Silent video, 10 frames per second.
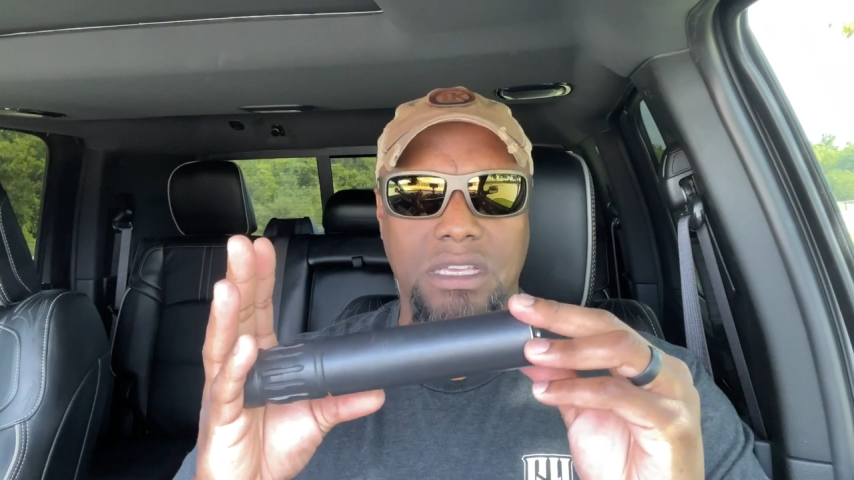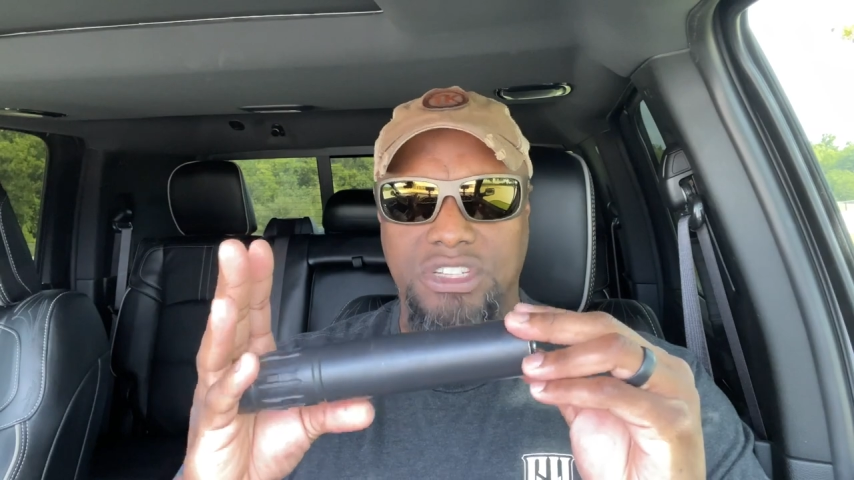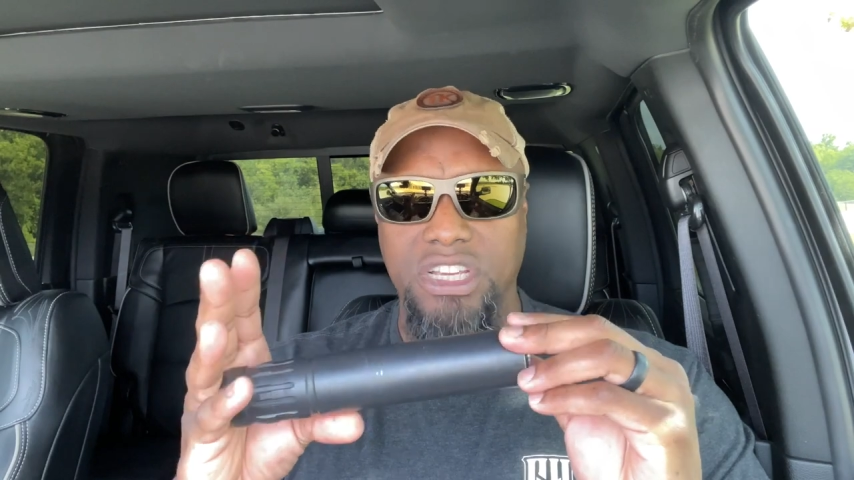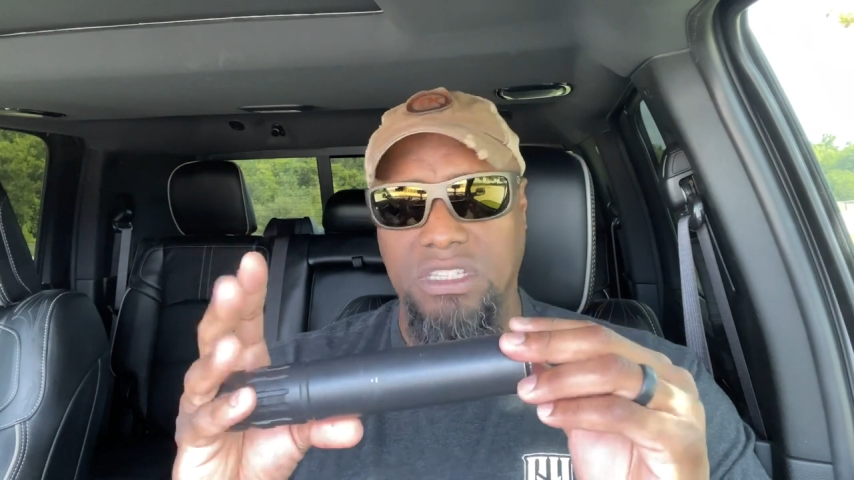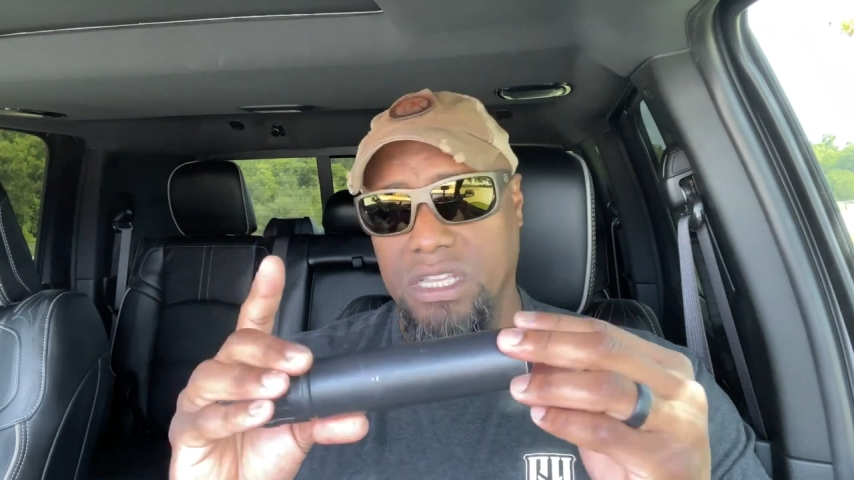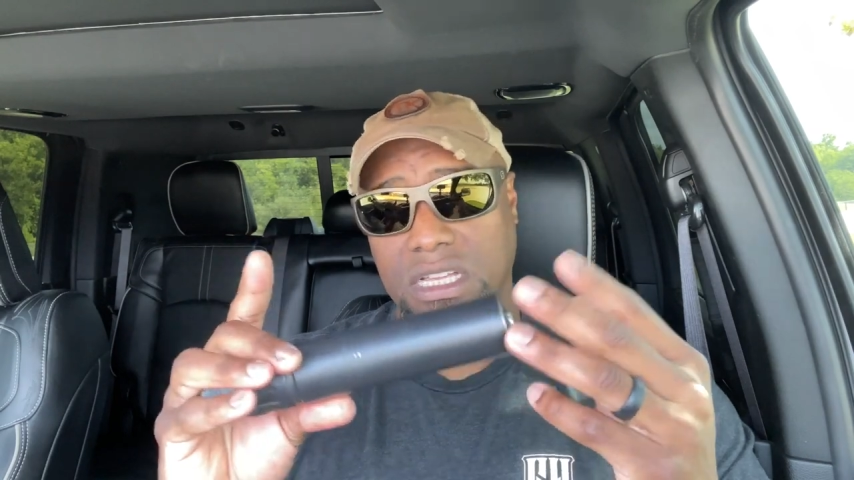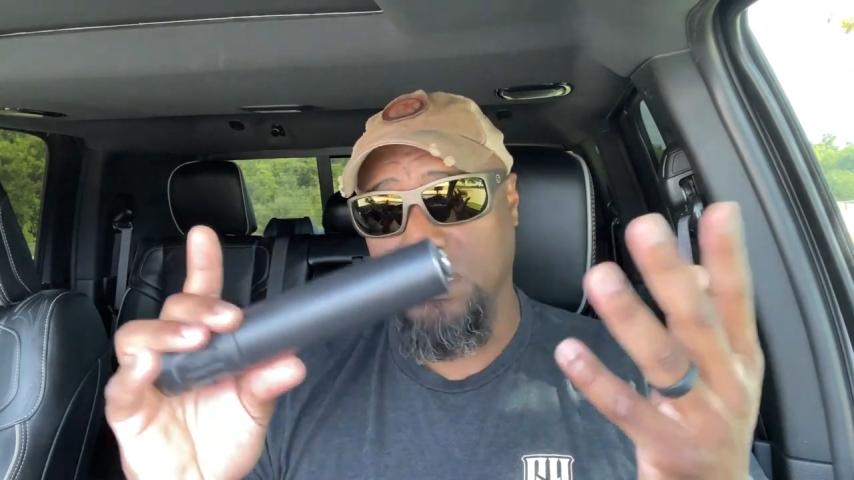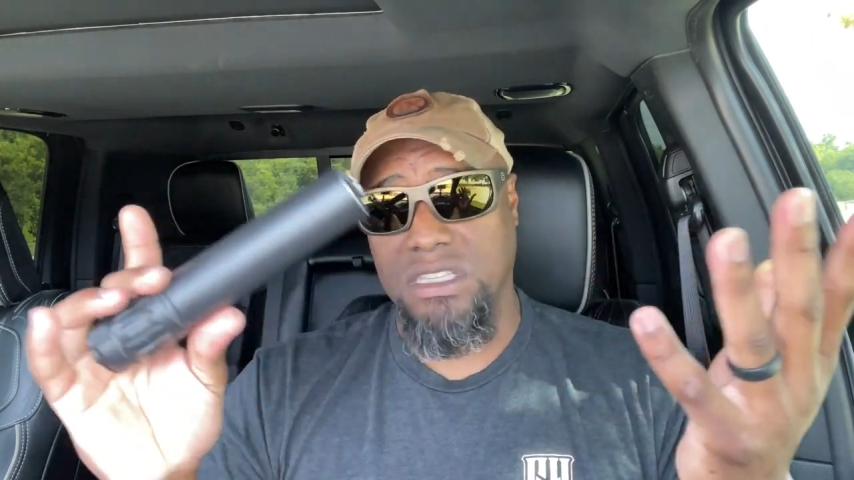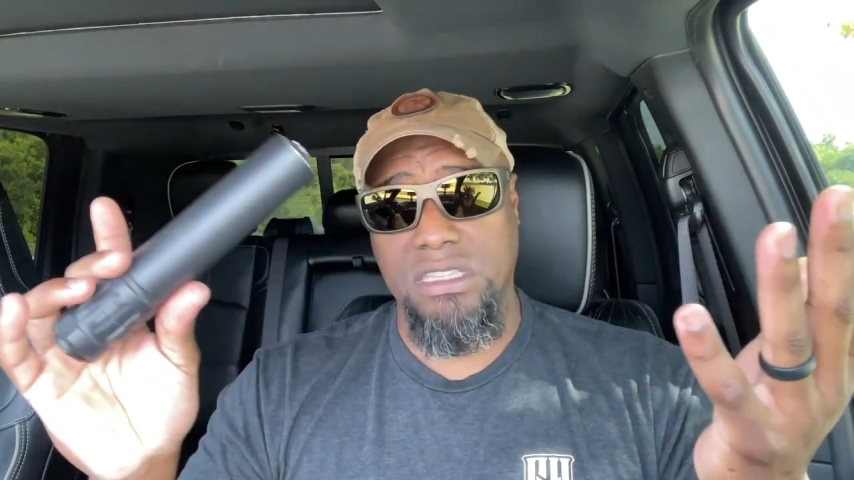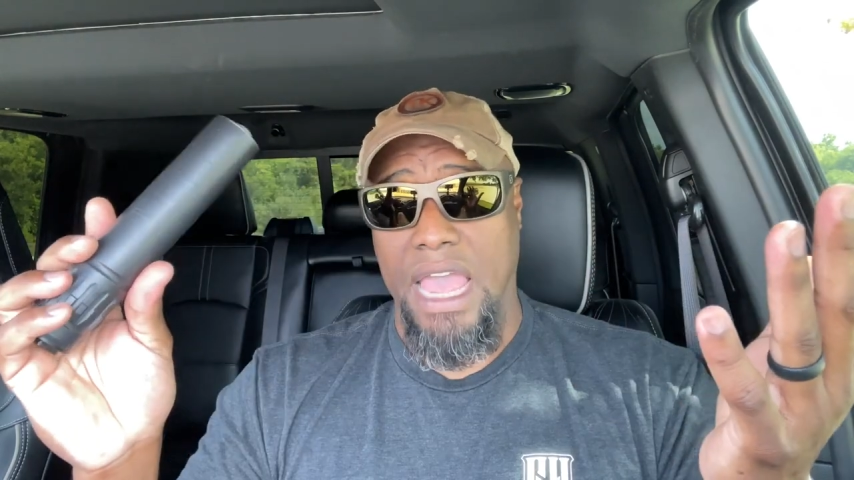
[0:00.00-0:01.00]
It just
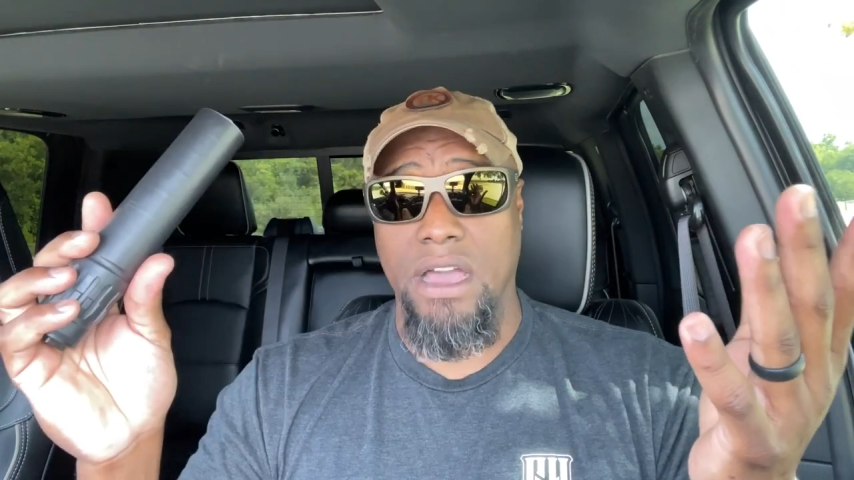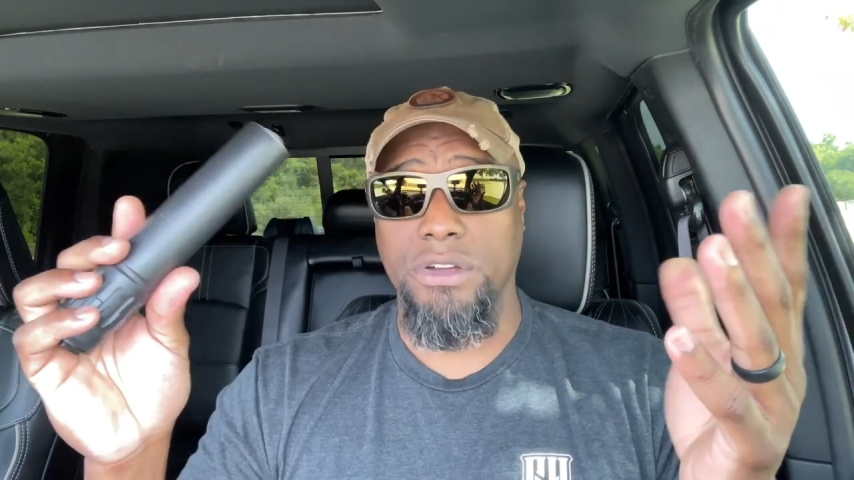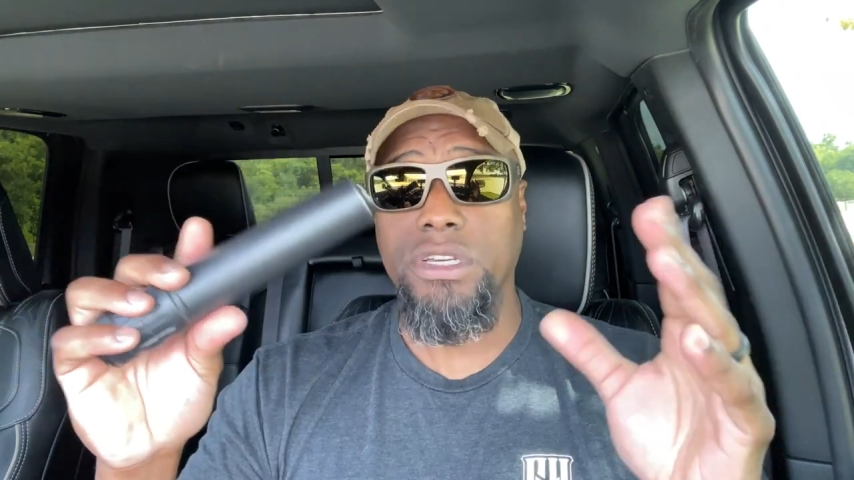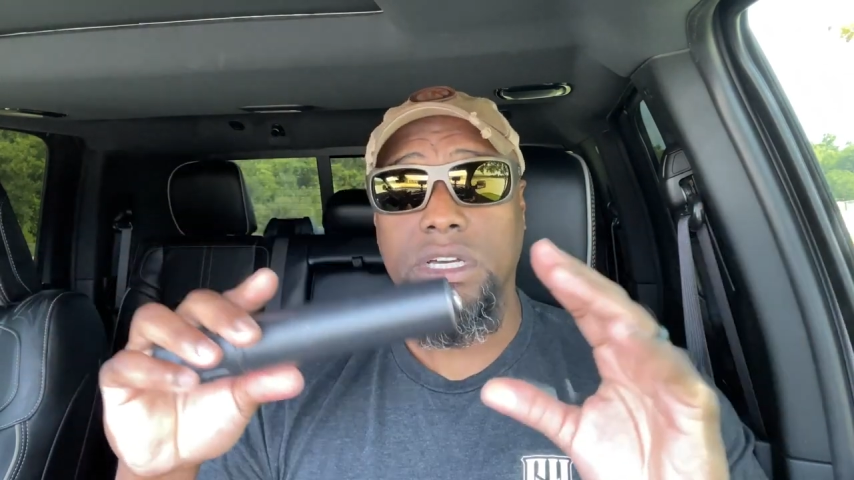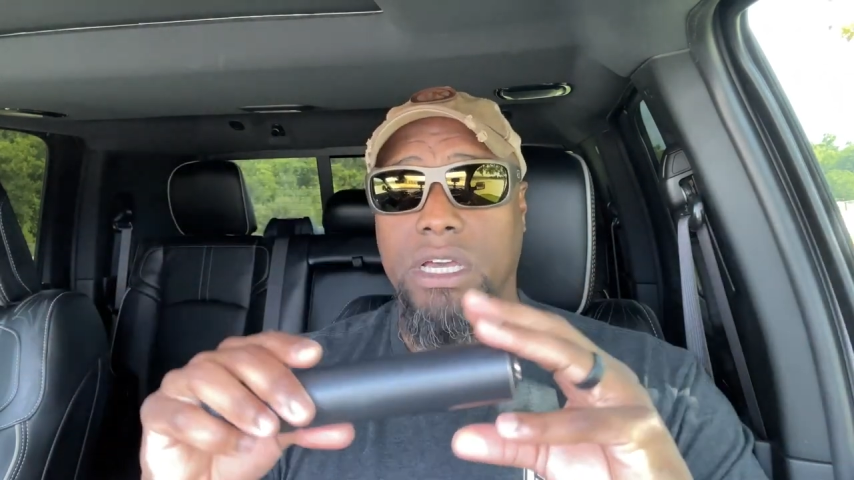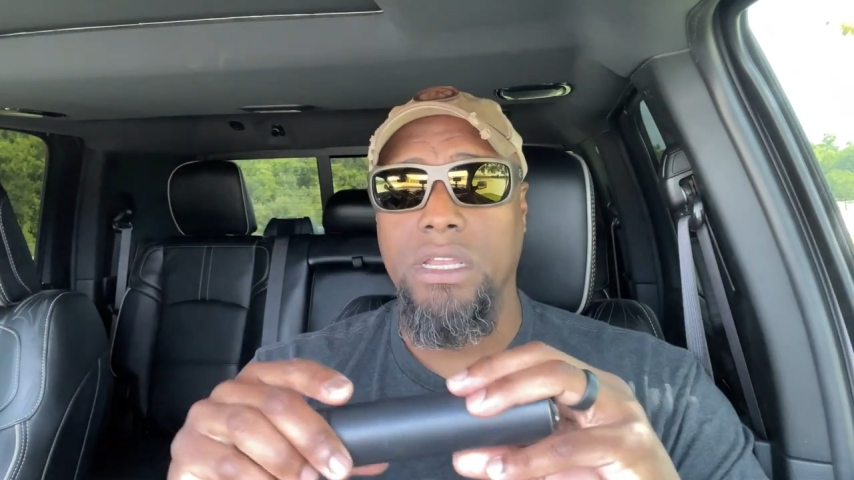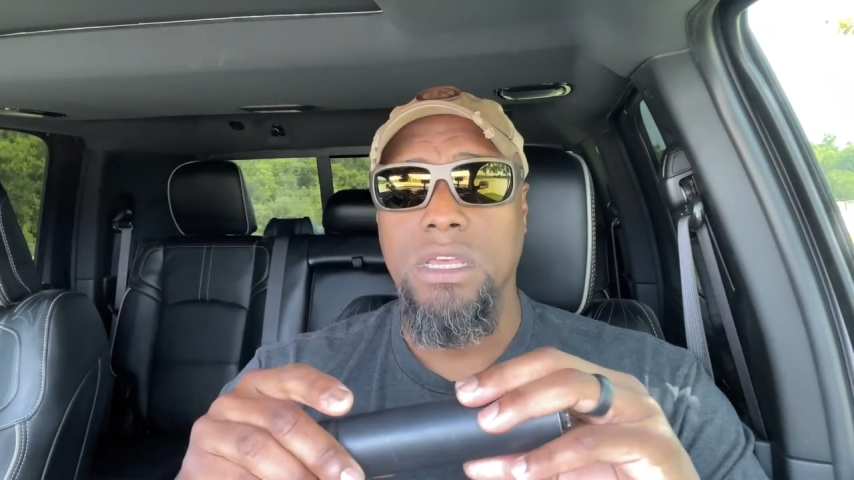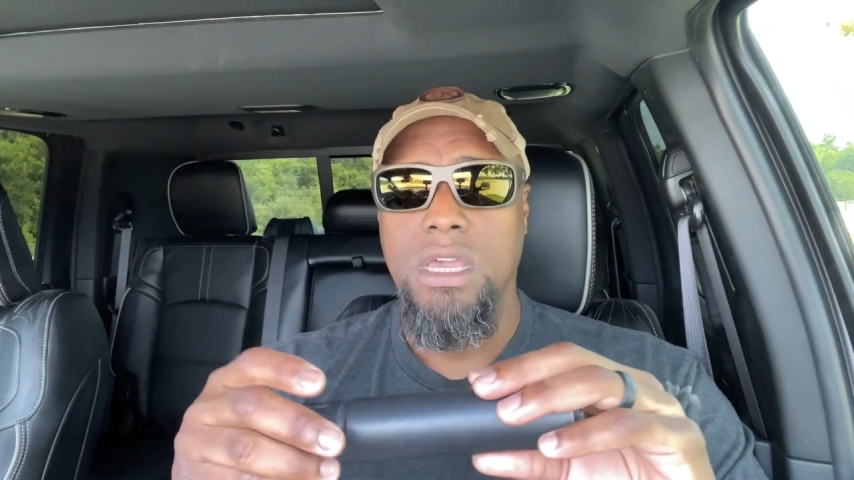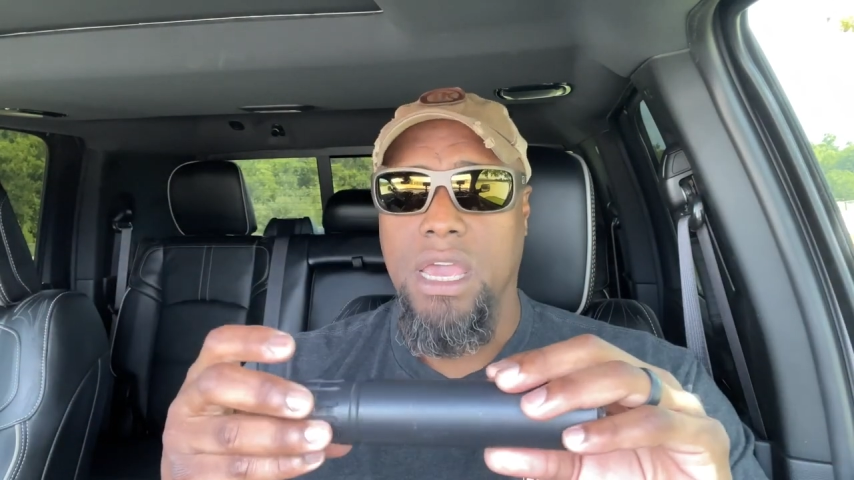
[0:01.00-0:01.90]
doesn't sound good.